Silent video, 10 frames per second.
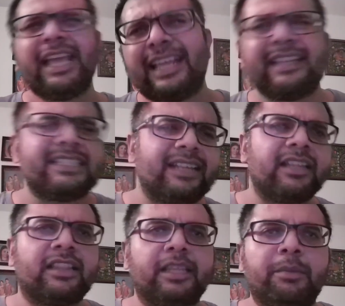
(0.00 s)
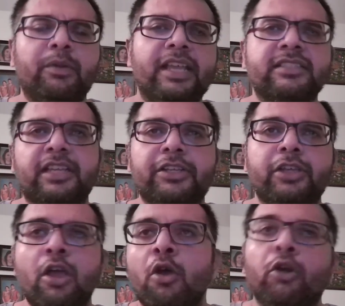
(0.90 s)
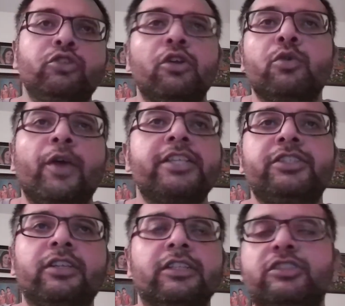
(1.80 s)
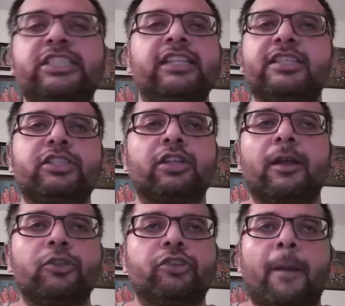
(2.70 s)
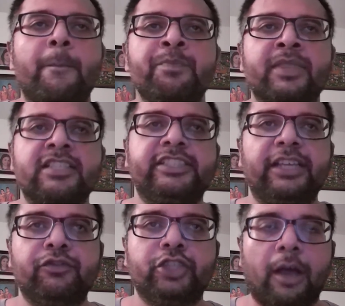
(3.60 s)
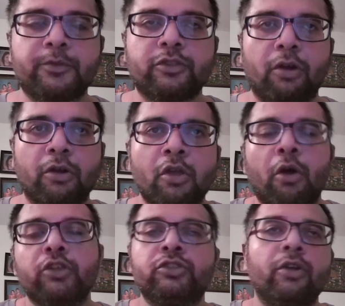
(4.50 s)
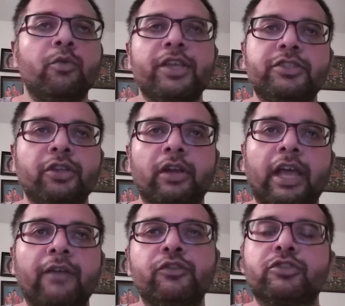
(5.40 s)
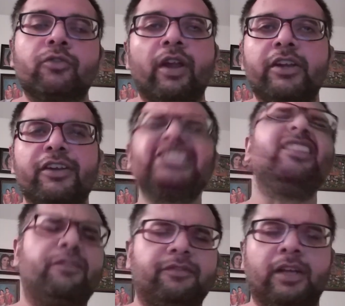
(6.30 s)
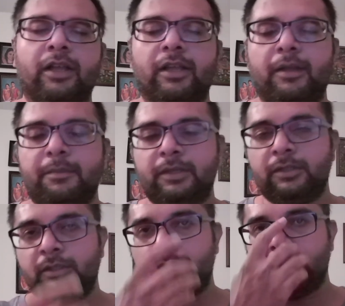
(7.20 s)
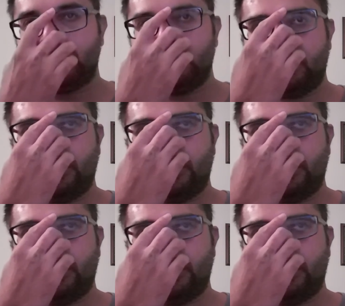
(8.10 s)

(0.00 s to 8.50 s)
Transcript: People and this other thing. People have the idea, oh, don't waste your this drop Steve Jobs quote, oh, don't waste your life, don't squander it. Shut the fuck up.